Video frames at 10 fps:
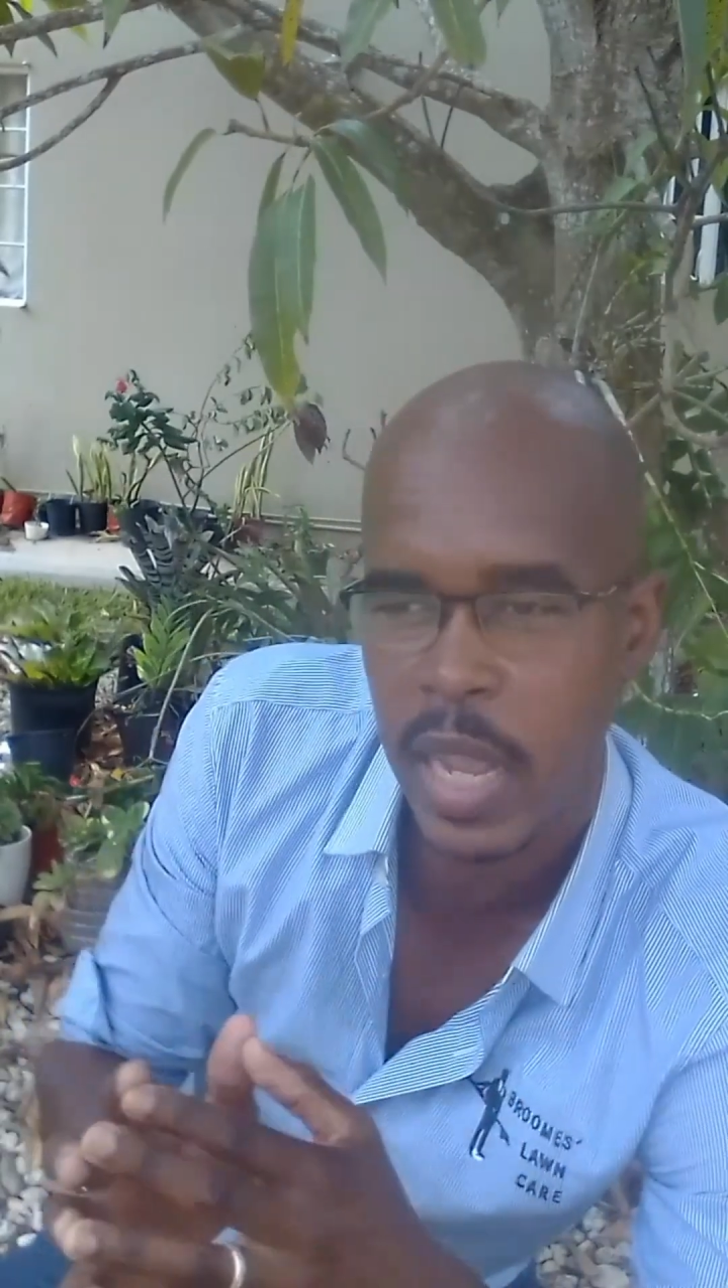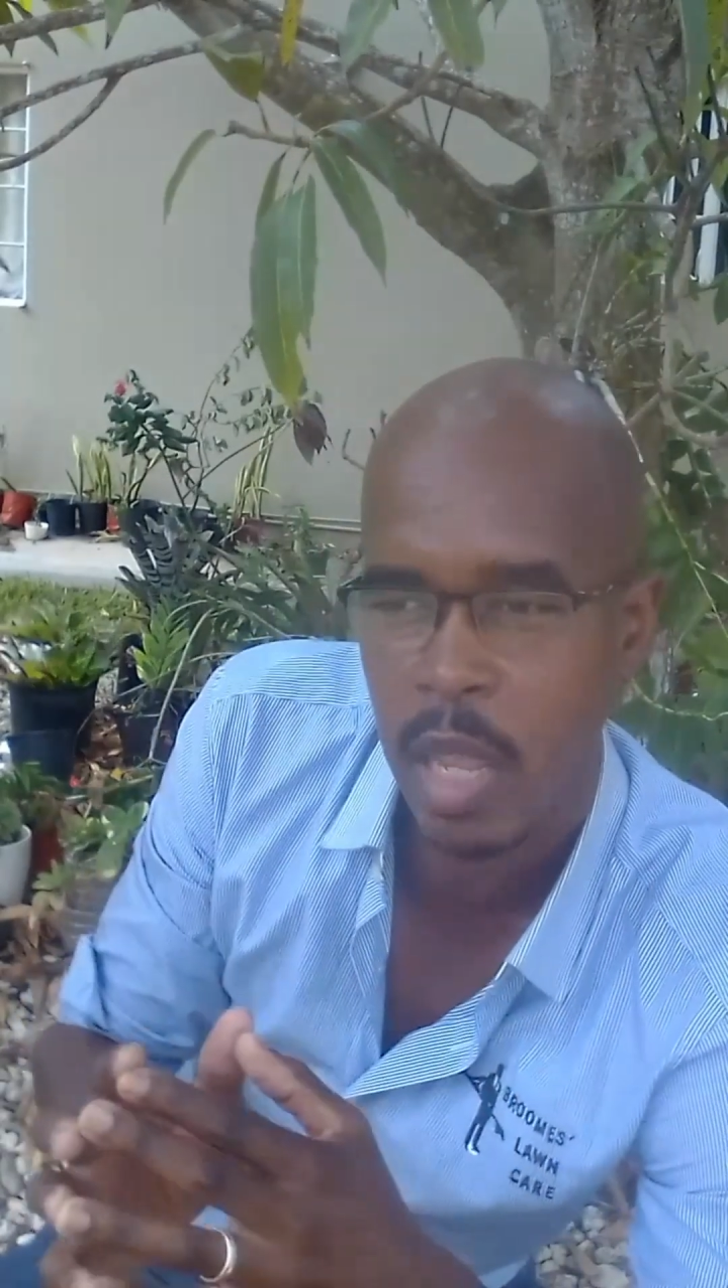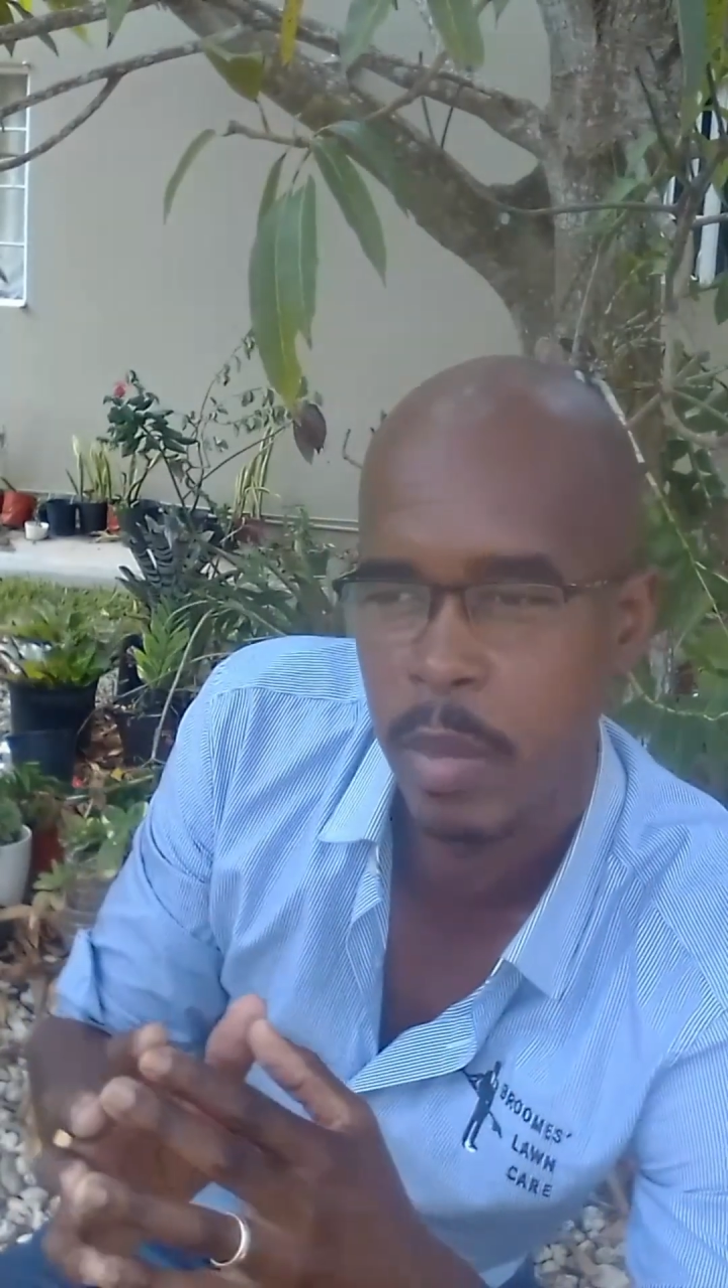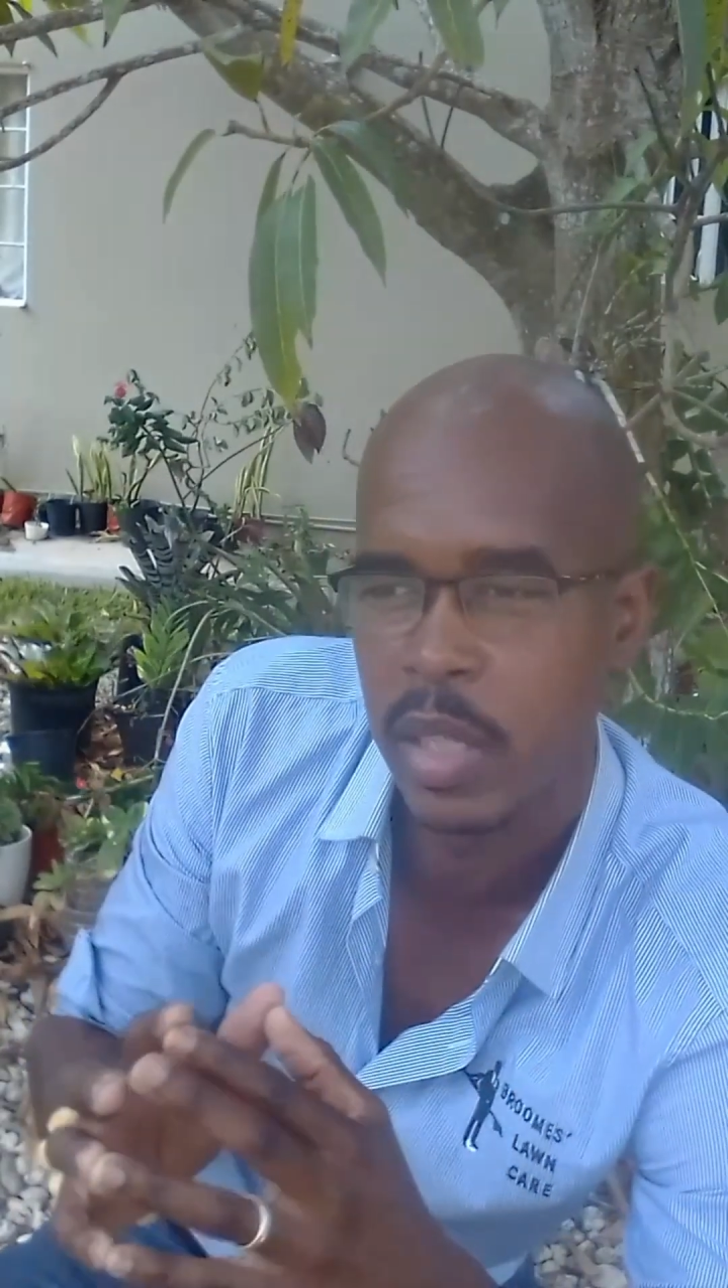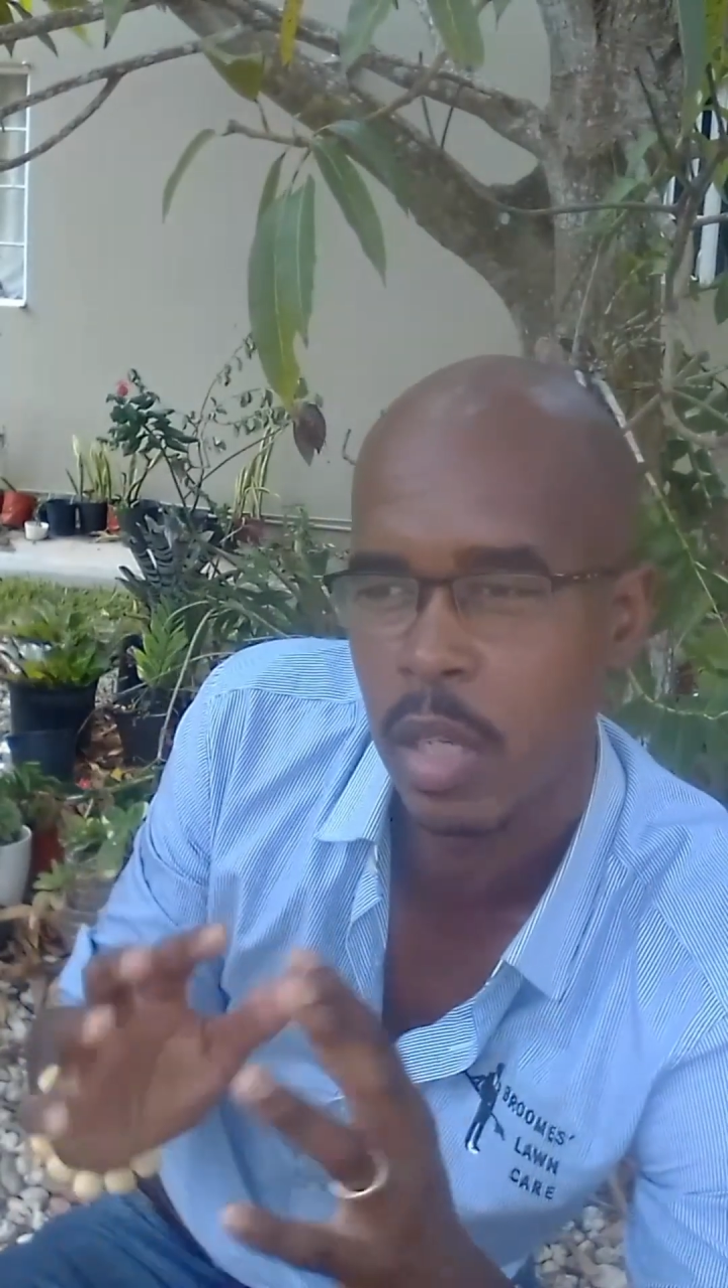
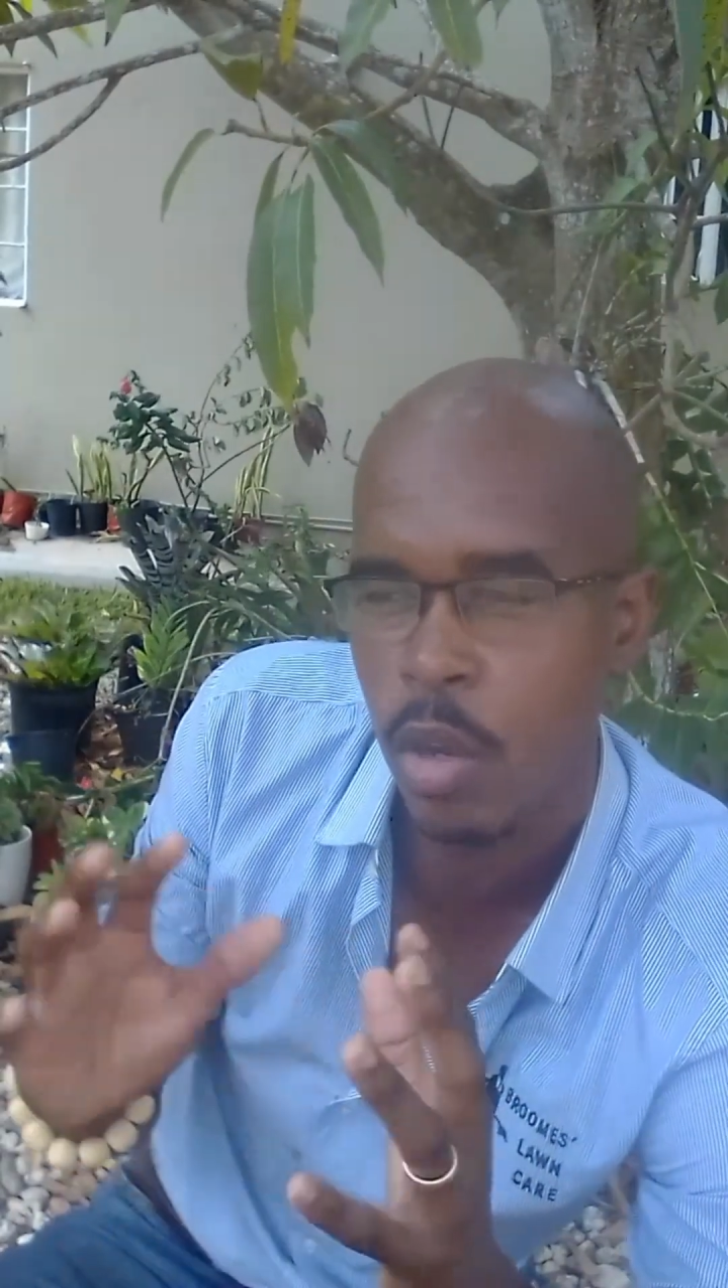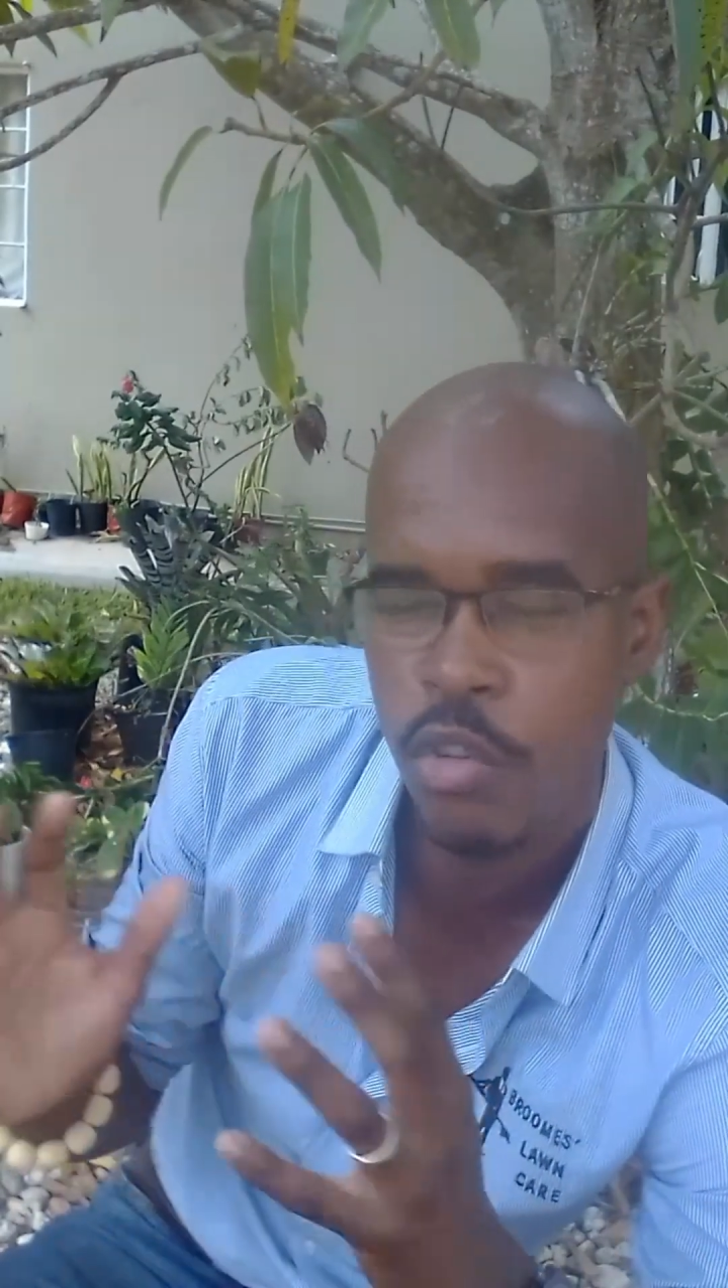time into